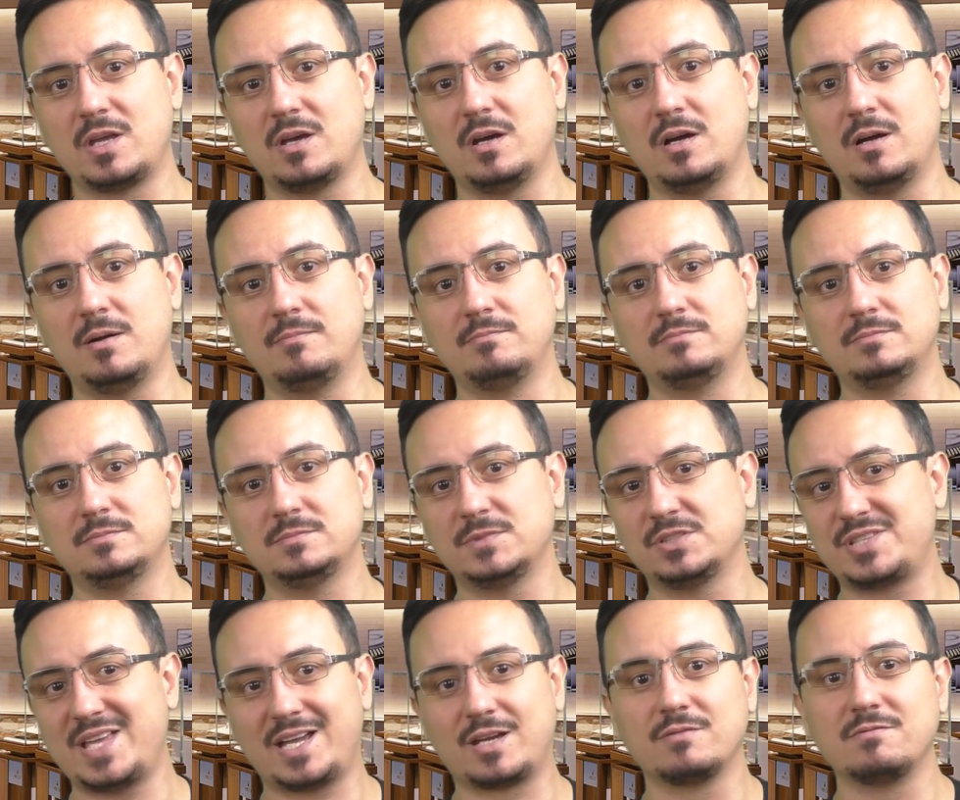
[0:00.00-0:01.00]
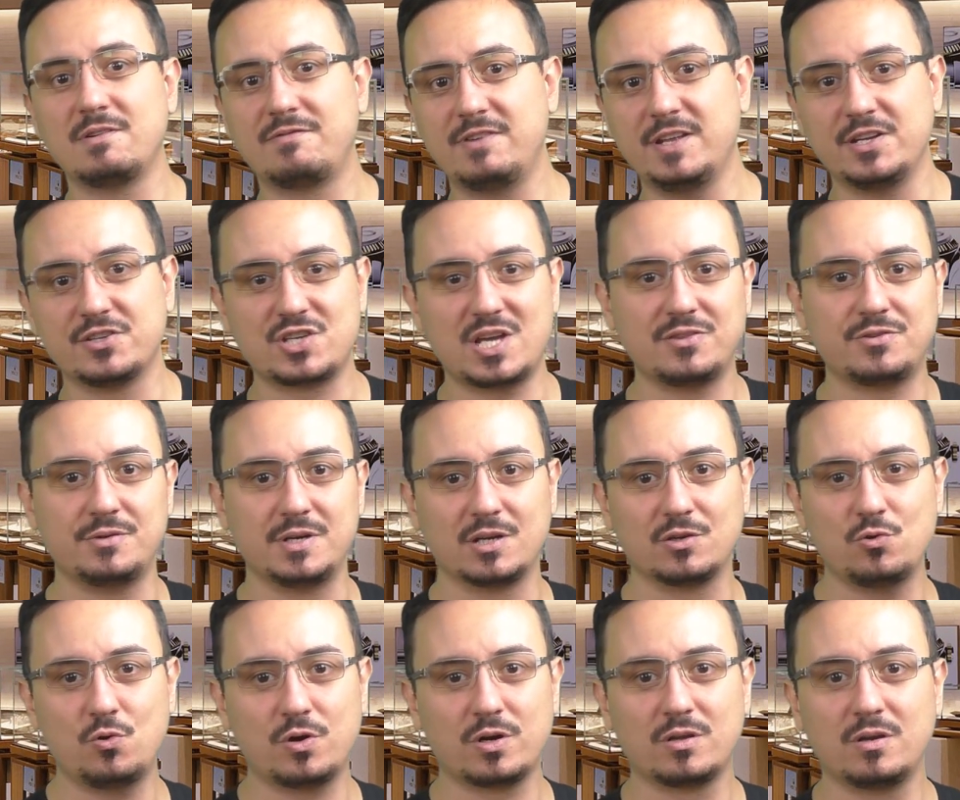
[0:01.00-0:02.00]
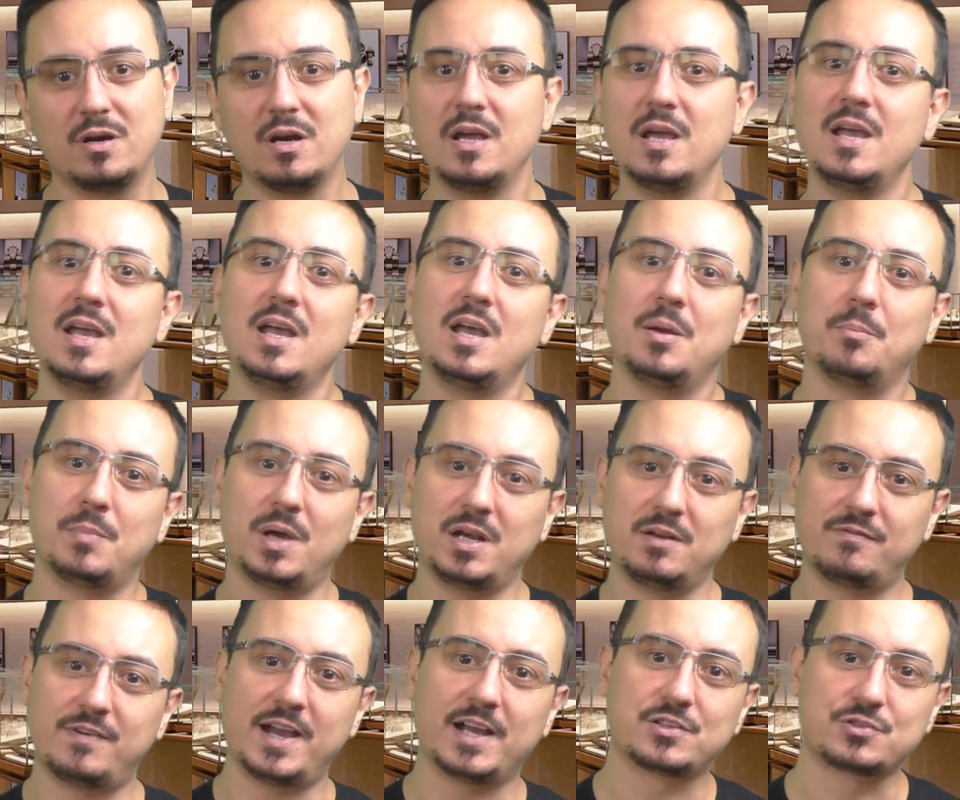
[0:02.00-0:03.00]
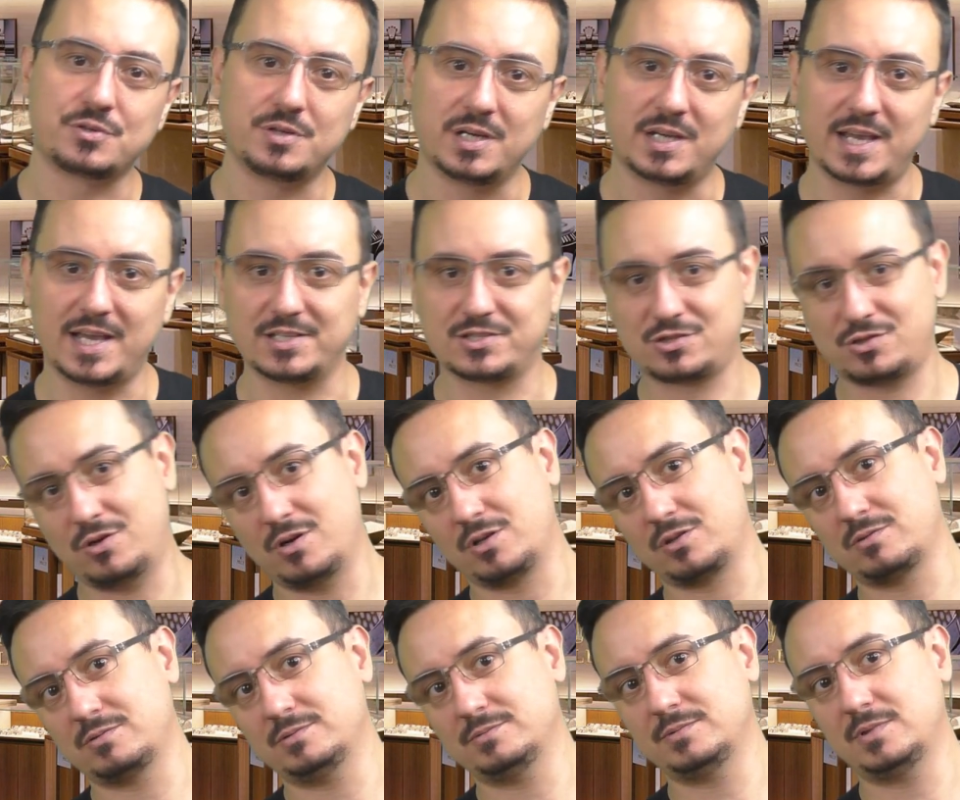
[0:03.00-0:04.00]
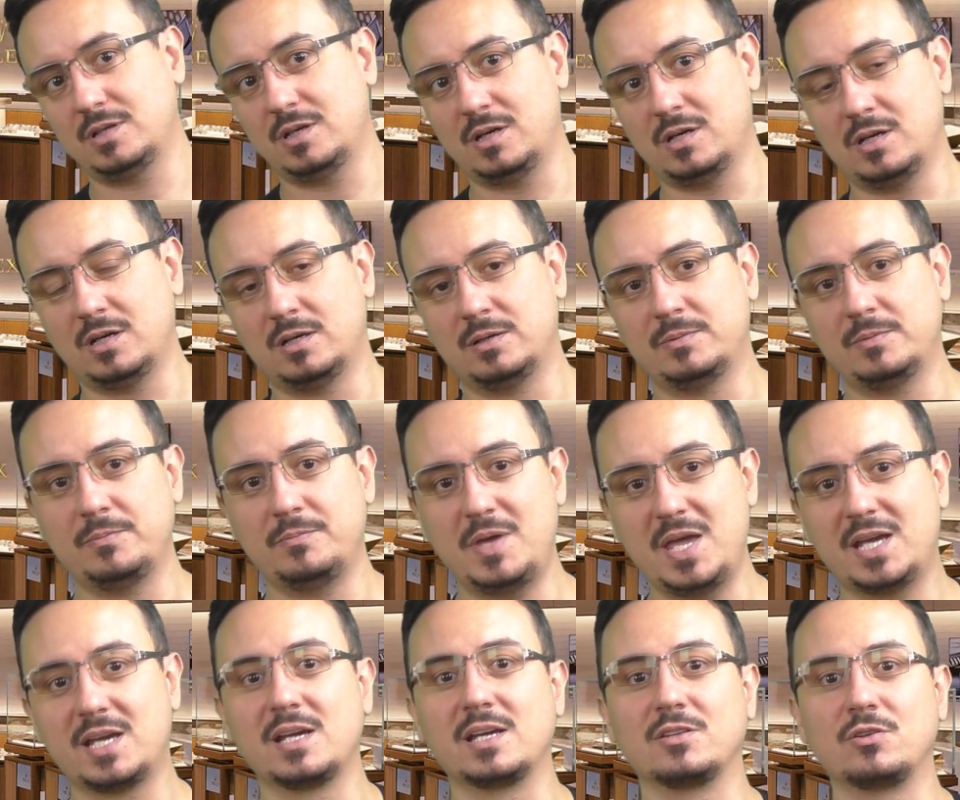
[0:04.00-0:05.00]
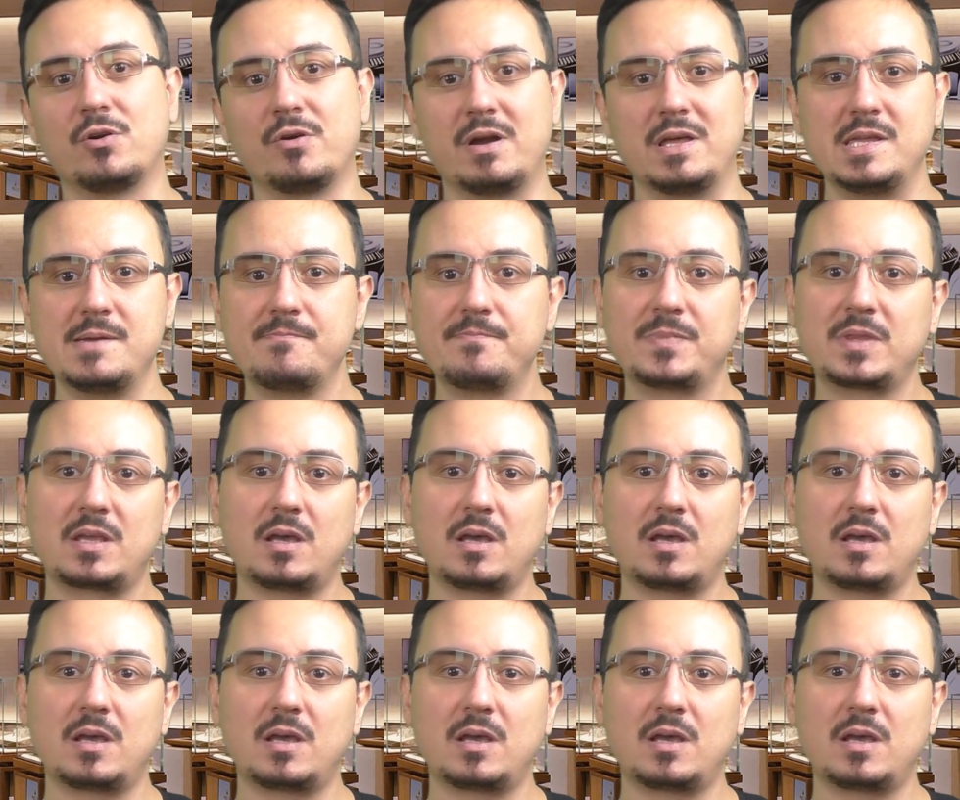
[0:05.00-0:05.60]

The second we finish entering an order, manufacturing can start making it already.